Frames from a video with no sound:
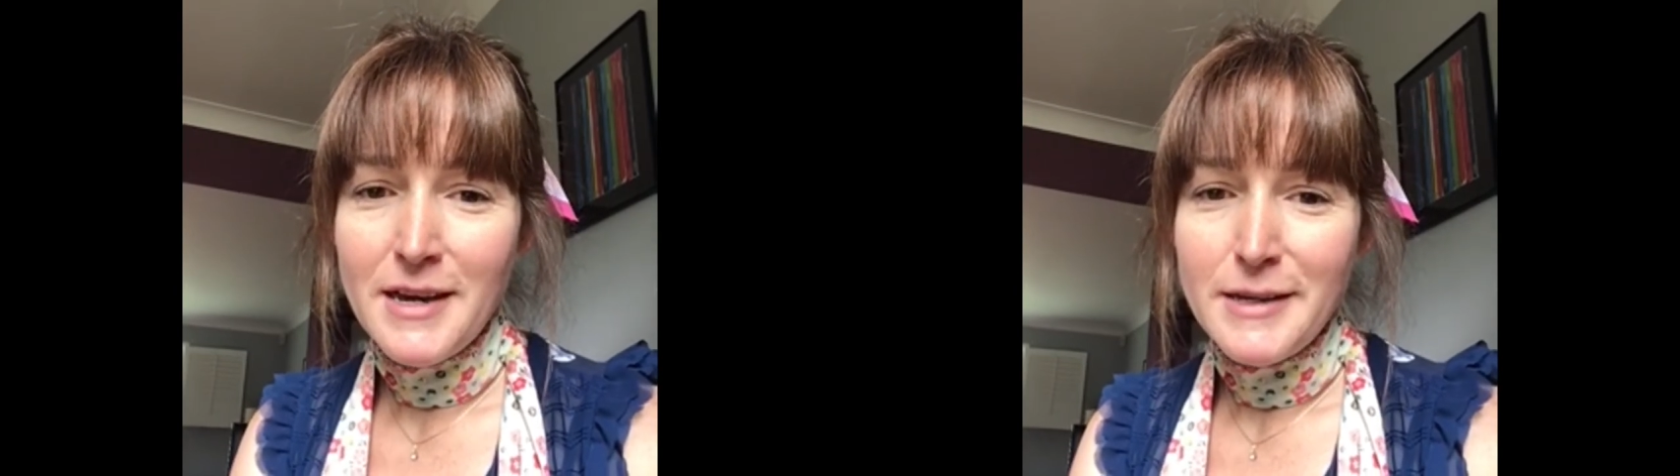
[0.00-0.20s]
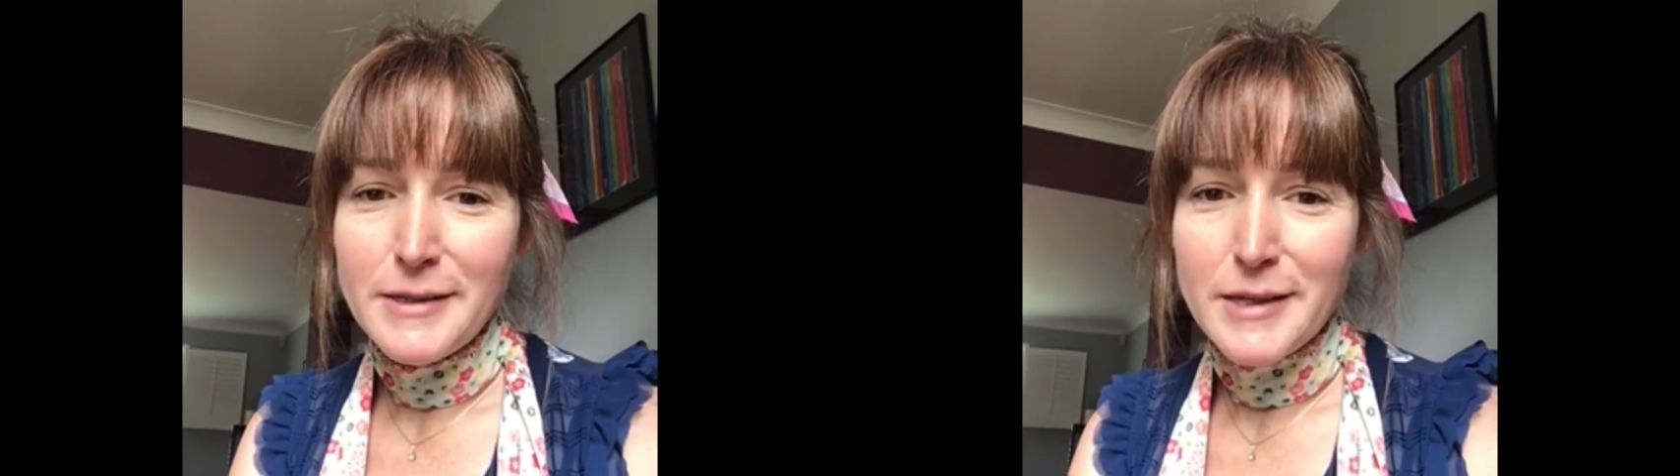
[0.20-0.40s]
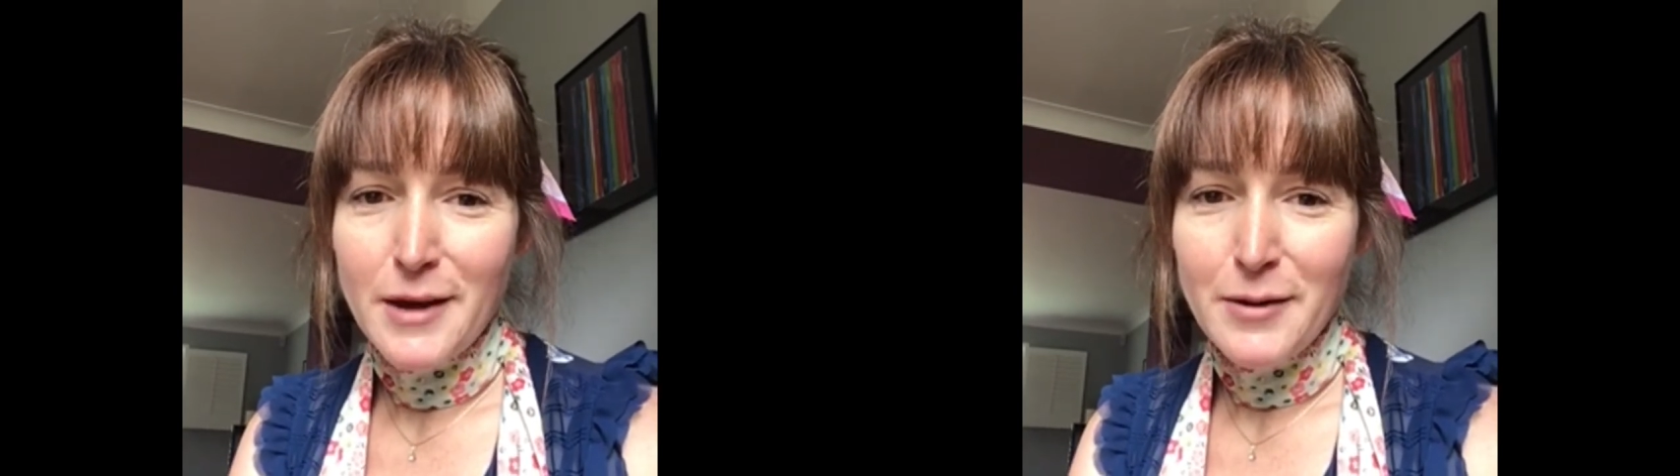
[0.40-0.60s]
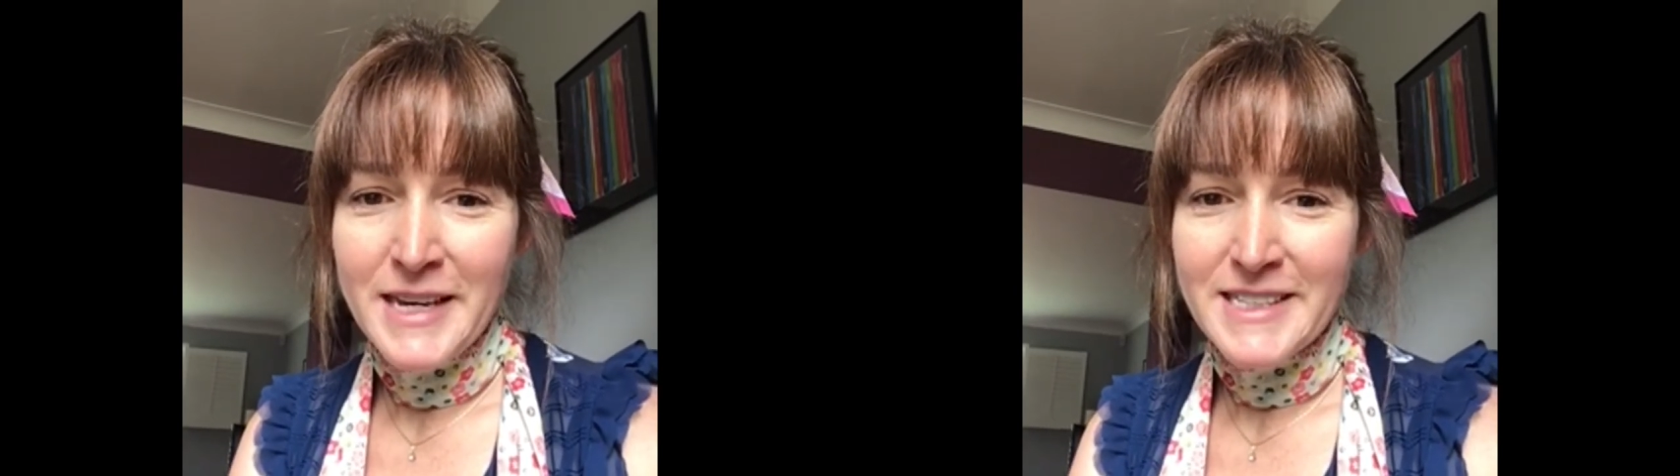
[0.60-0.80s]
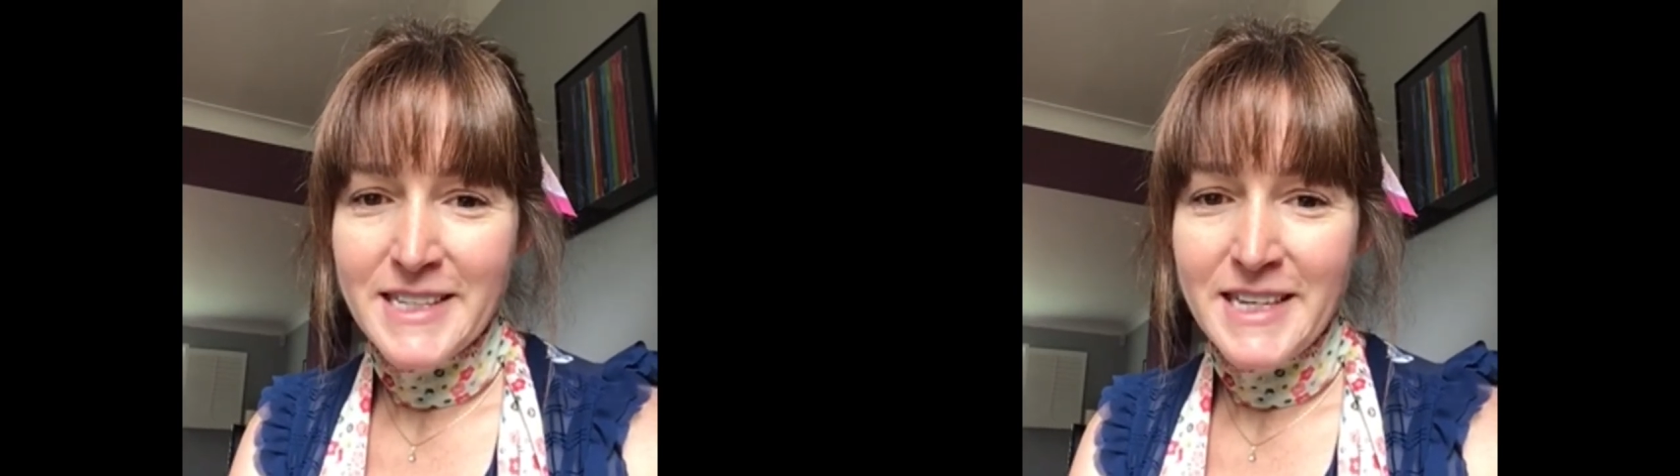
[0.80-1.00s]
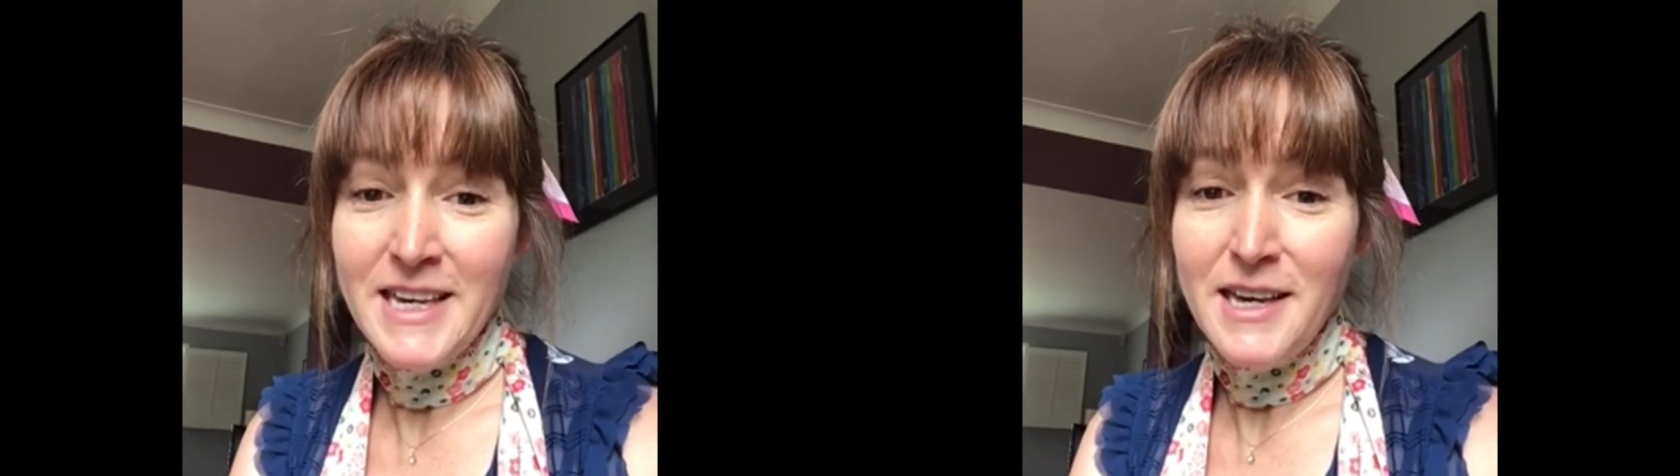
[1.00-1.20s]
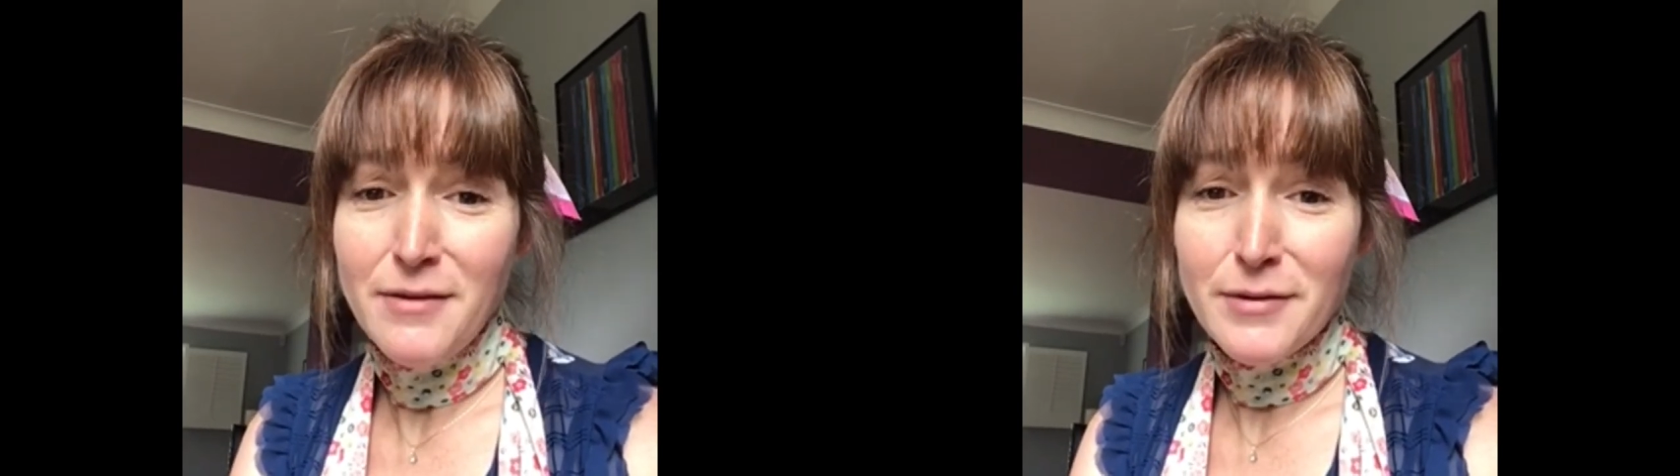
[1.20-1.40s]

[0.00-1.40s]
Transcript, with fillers: So it's even